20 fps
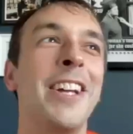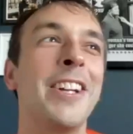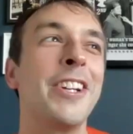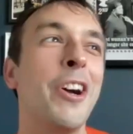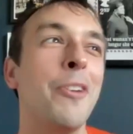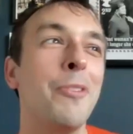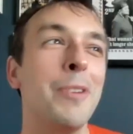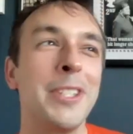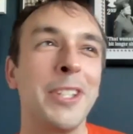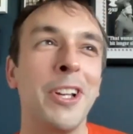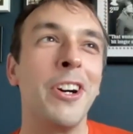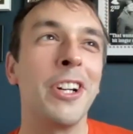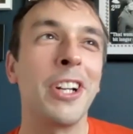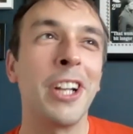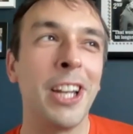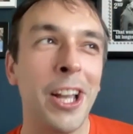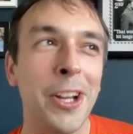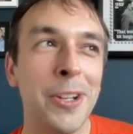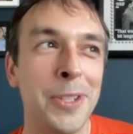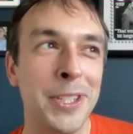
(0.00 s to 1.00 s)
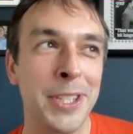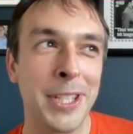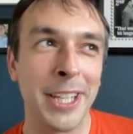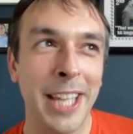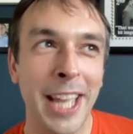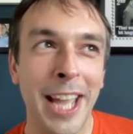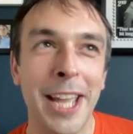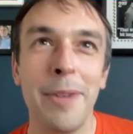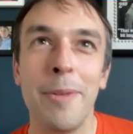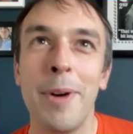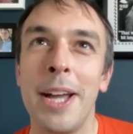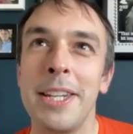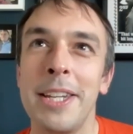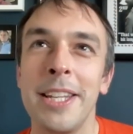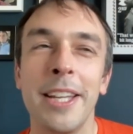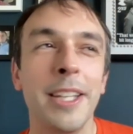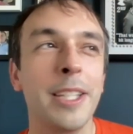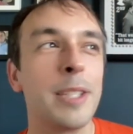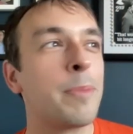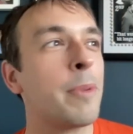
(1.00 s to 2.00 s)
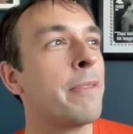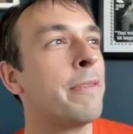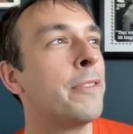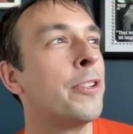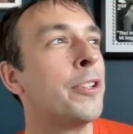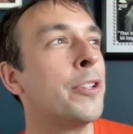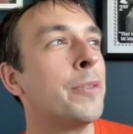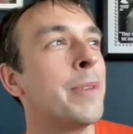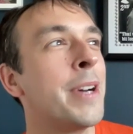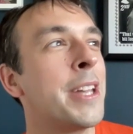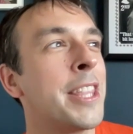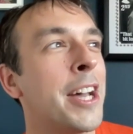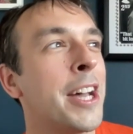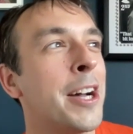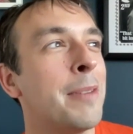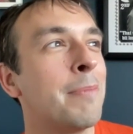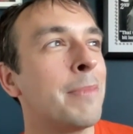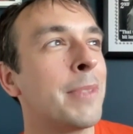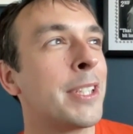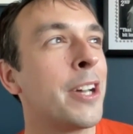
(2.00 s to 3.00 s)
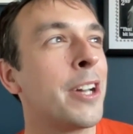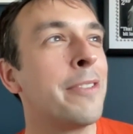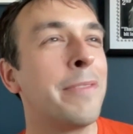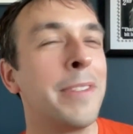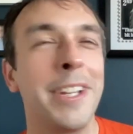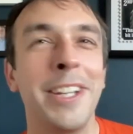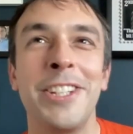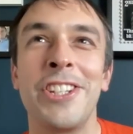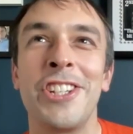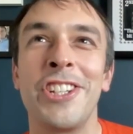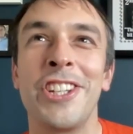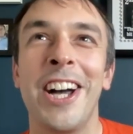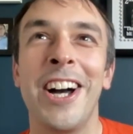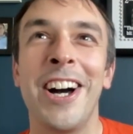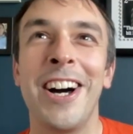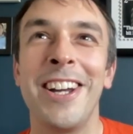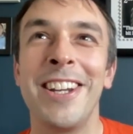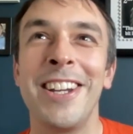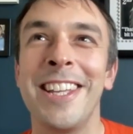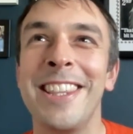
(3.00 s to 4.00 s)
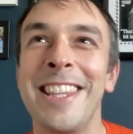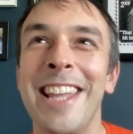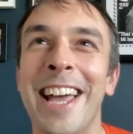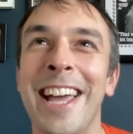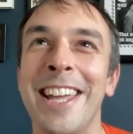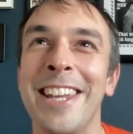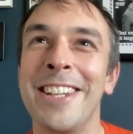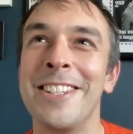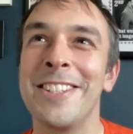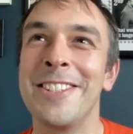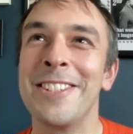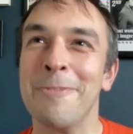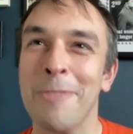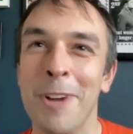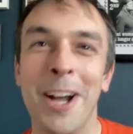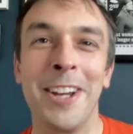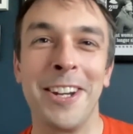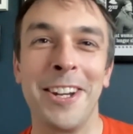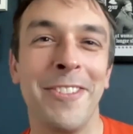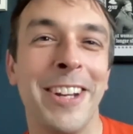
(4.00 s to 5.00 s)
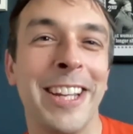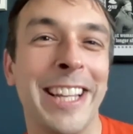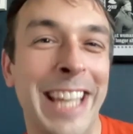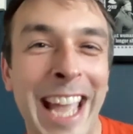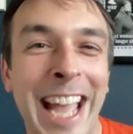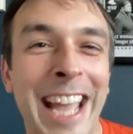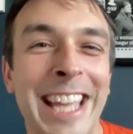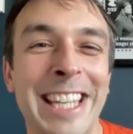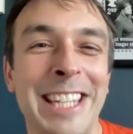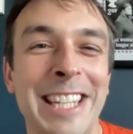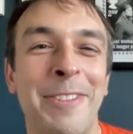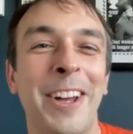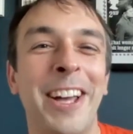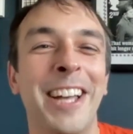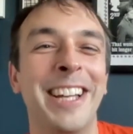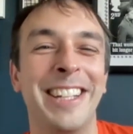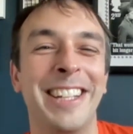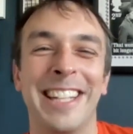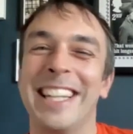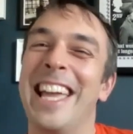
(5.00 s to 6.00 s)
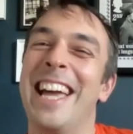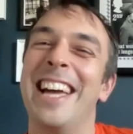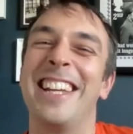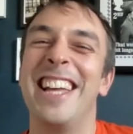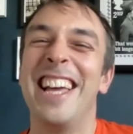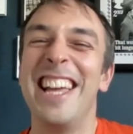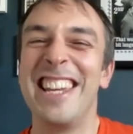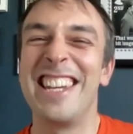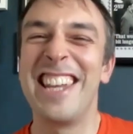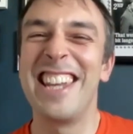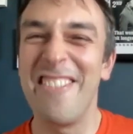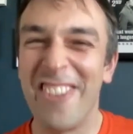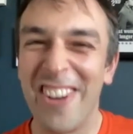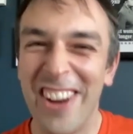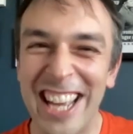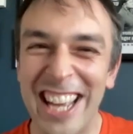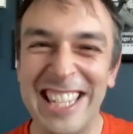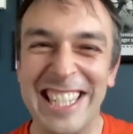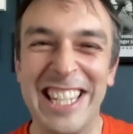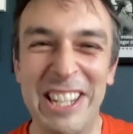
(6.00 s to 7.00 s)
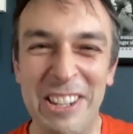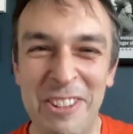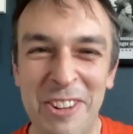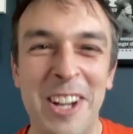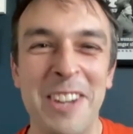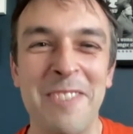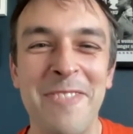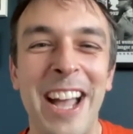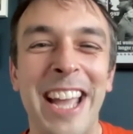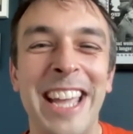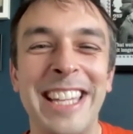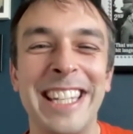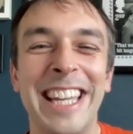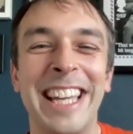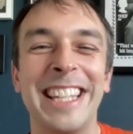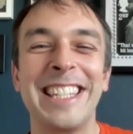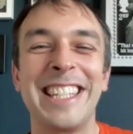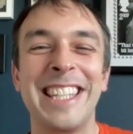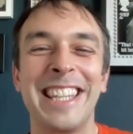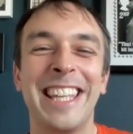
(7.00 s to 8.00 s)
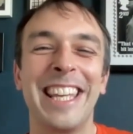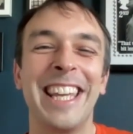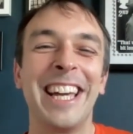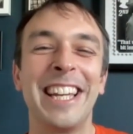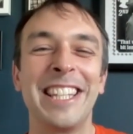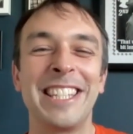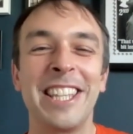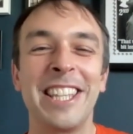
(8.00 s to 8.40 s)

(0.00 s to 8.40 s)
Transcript: Corey's got close to gay weddings before with Sophie and Sean, and then Rana and Kate. Again, never actually quite made it to the...